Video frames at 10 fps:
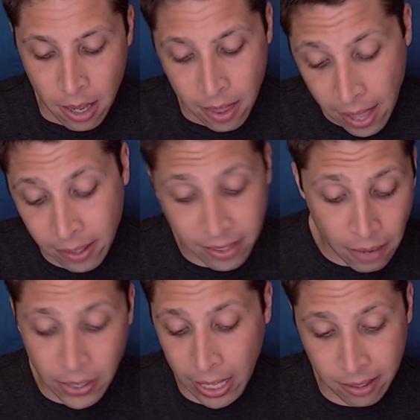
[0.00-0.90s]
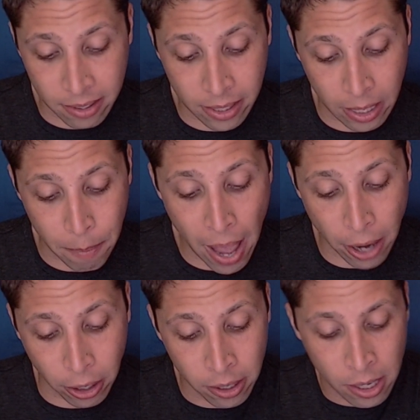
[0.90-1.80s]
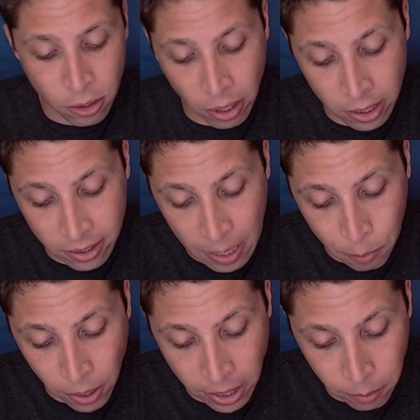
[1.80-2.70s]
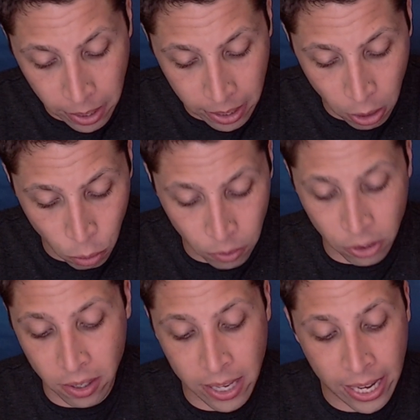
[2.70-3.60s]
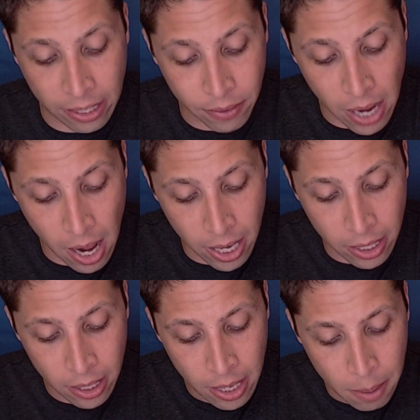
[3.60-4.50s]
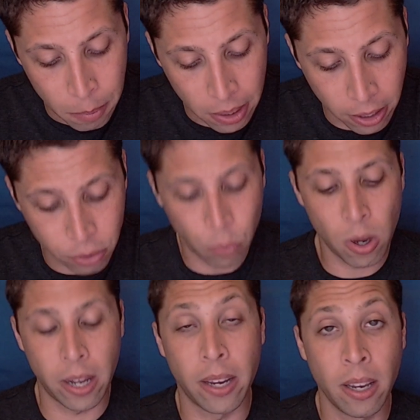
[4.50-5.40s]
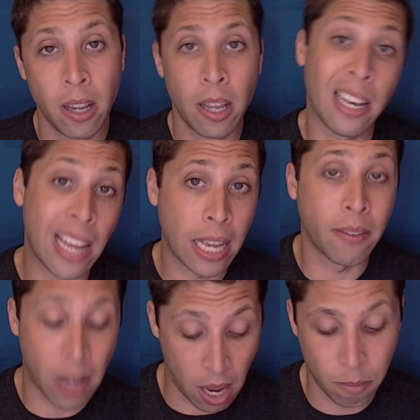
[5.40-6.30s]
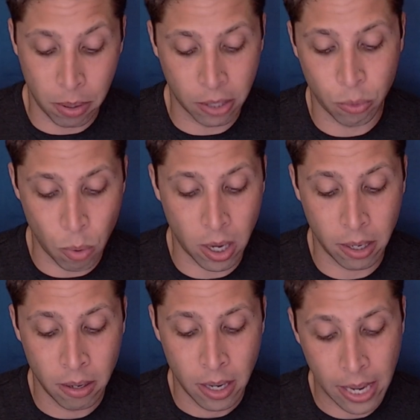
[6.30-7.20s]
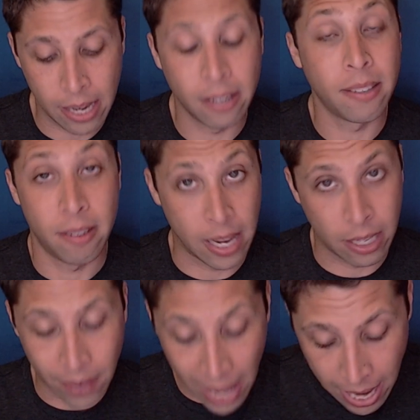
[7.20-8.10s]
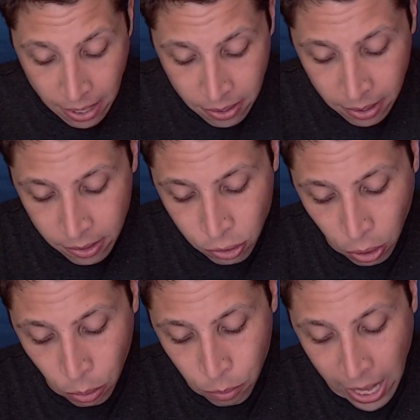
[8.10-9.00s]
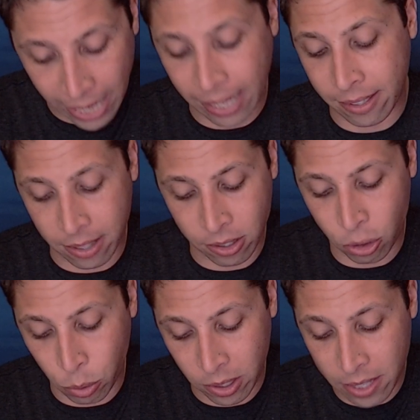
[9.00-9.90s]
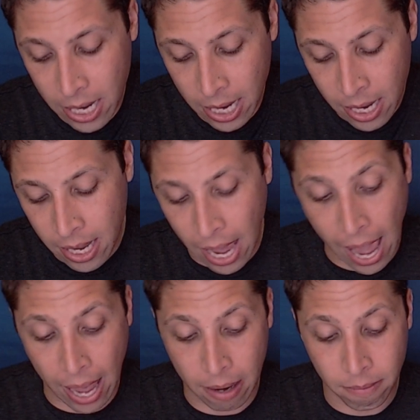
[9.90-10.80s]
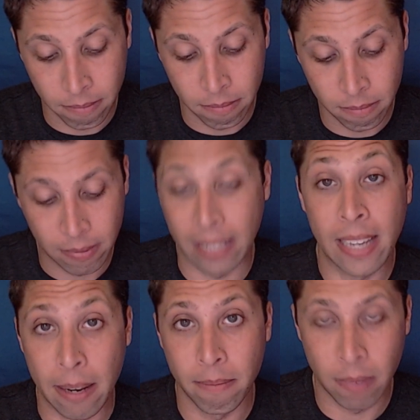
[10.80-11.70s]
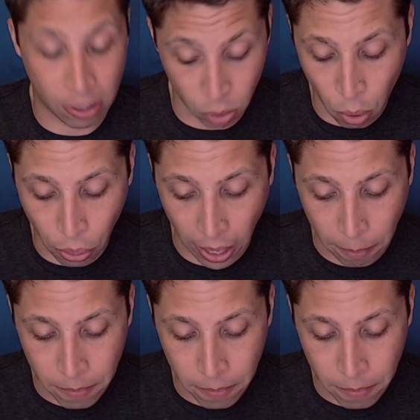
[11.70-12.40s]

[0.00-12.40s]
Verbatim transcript: Then the 7x isn't going to matter, so I'm going to skip right over to the negative 9 plus 1. Negative 9 plus 1 is negative 8, so that gets us choice D, and that's it. That's the whole thing.